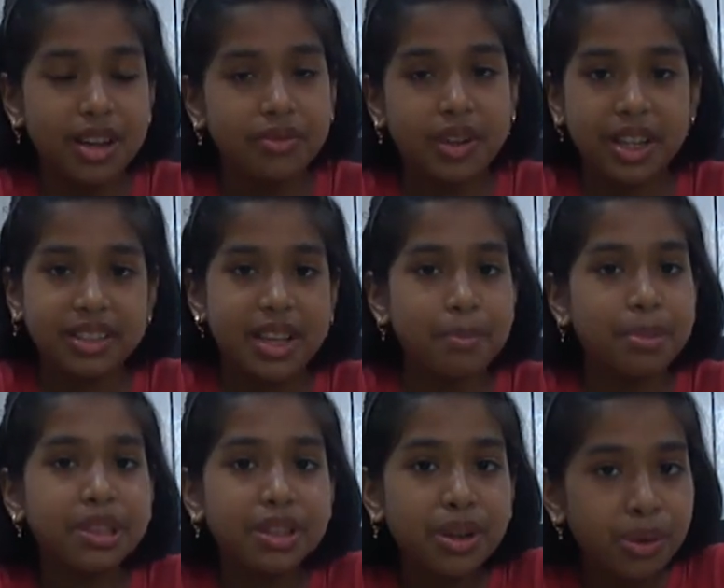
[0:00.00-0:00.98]
for
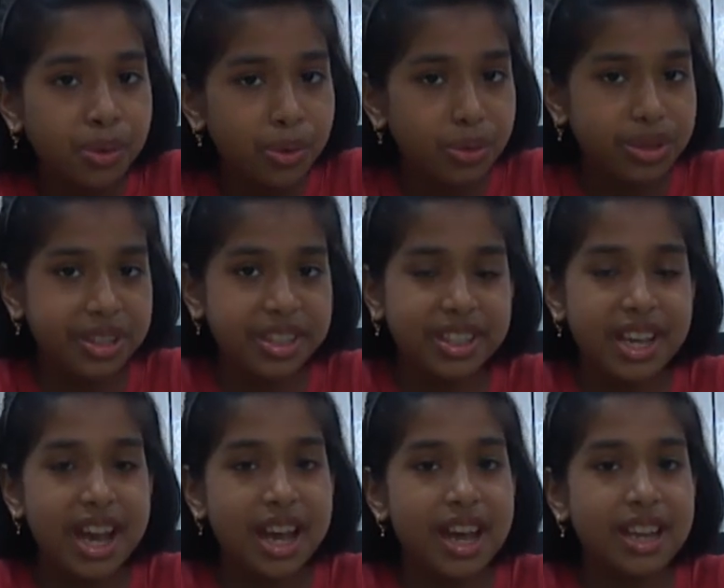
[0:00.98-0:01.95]
example the roots
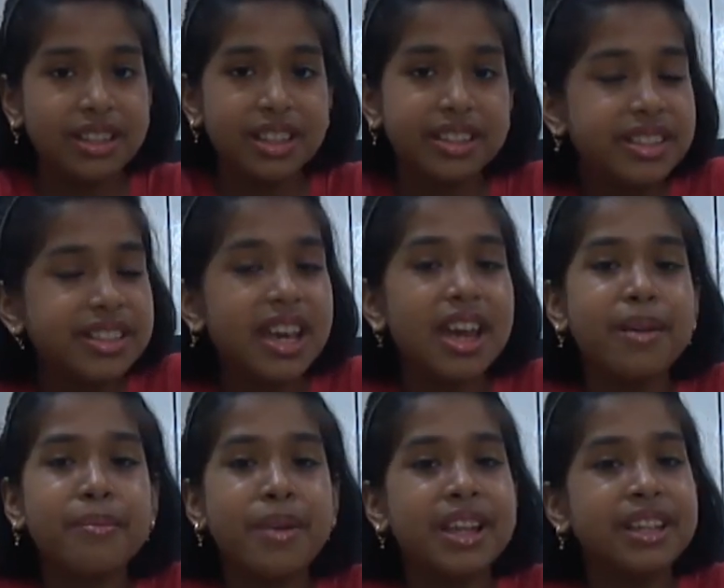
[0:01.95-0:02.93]
and the
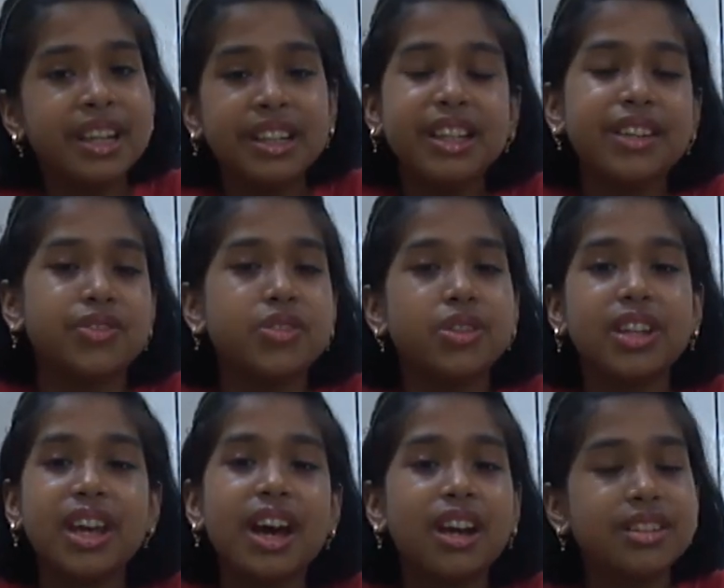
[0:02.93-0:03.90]
stem and the leaves. So
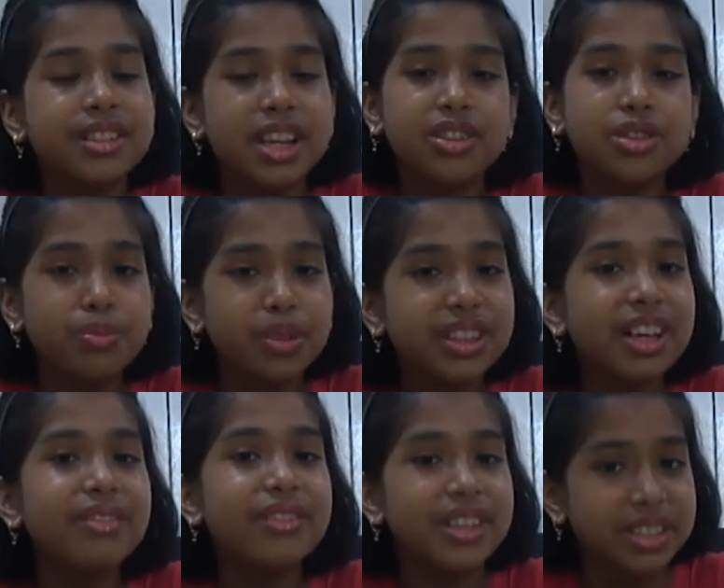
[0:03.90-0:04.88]
they are said to be the
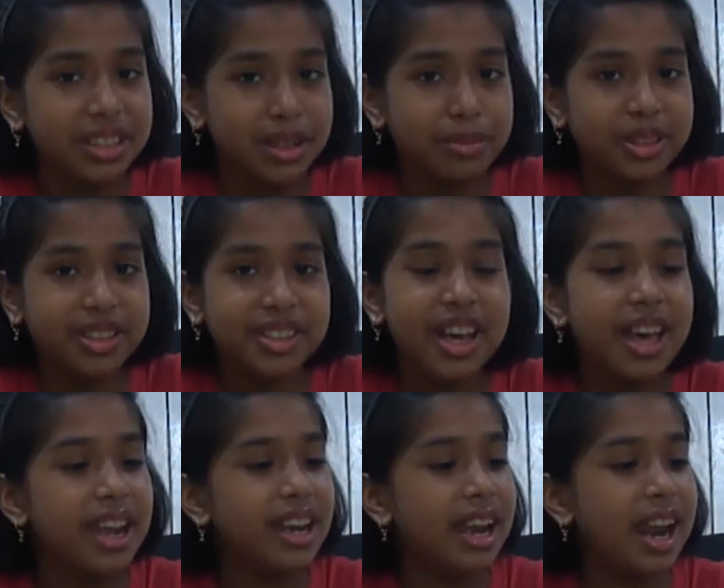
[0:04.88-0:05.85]
vegetables.
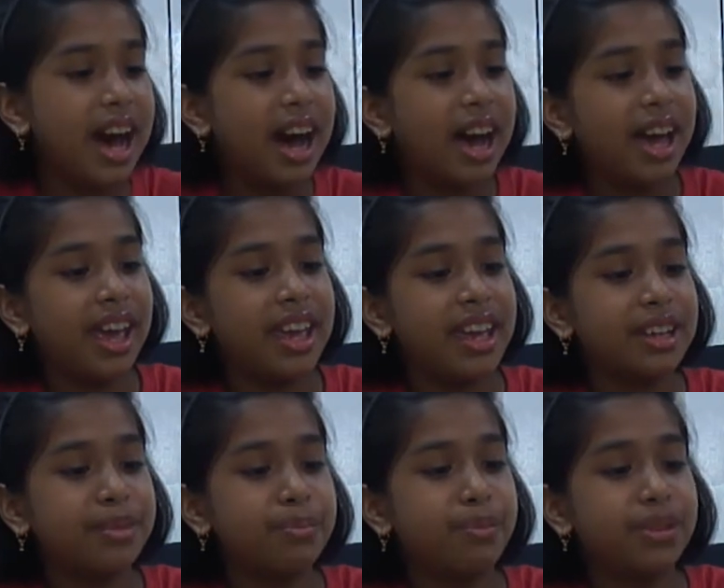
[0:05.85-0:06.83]

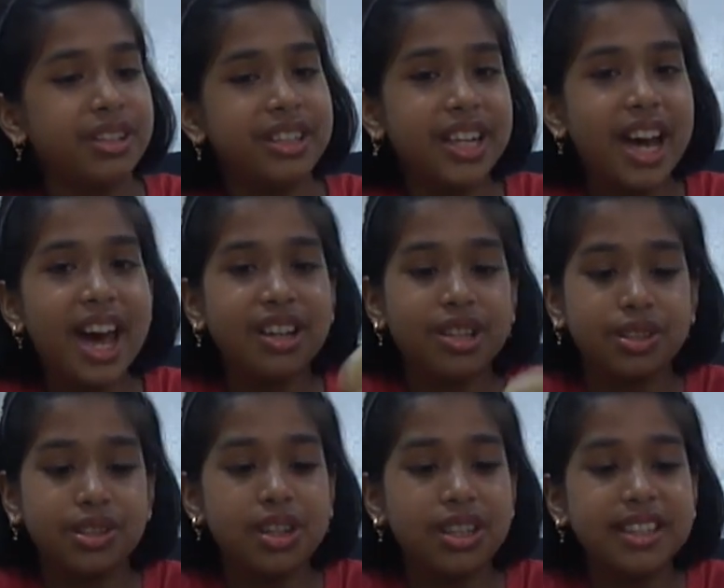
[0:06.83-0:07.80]
Like
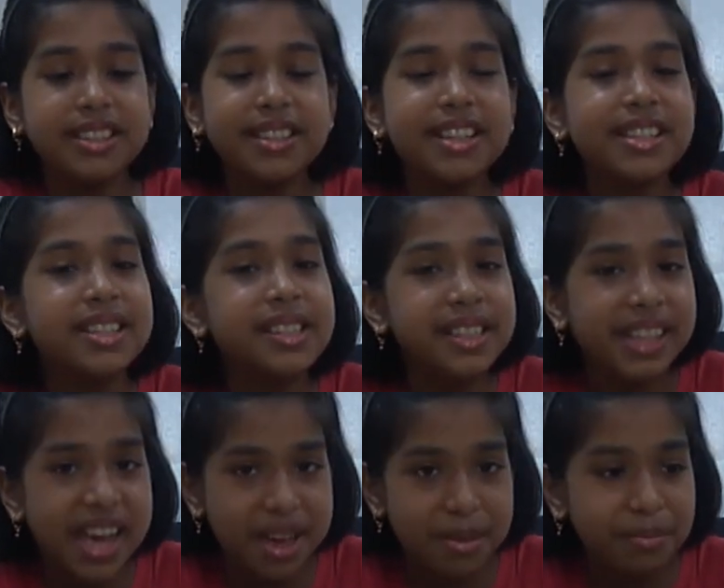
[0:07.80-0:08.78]
potato, so it is the
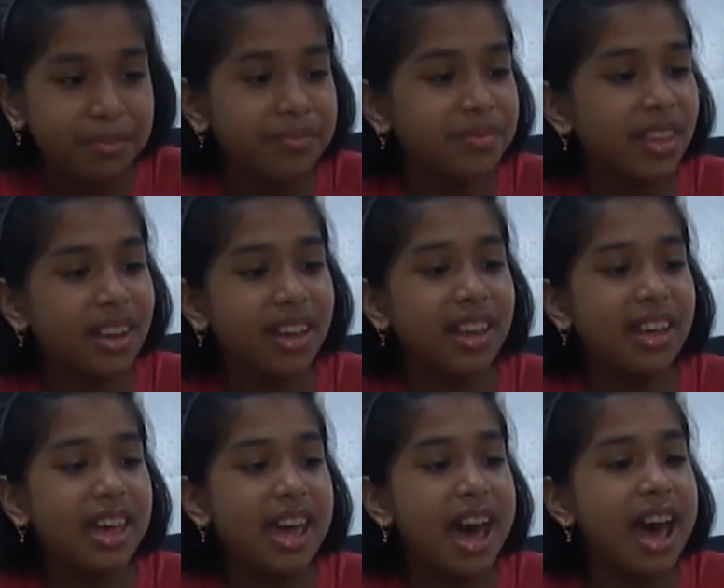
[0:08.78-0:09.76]
stem,
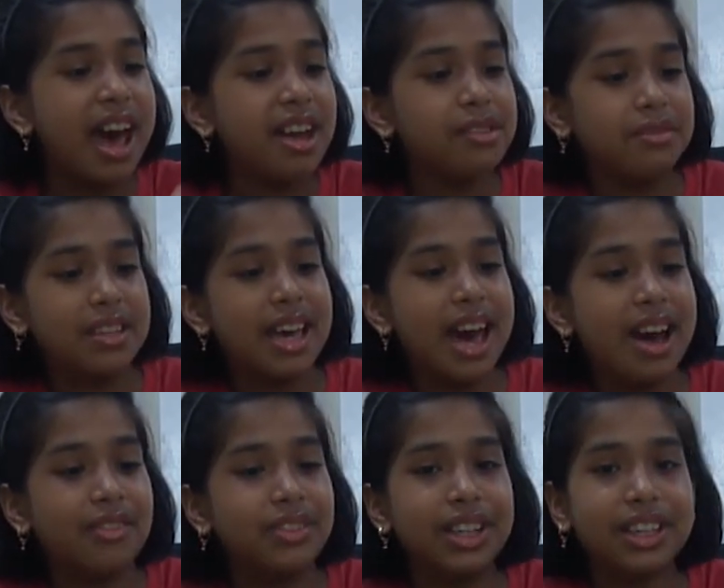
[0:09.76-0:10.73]
and we have the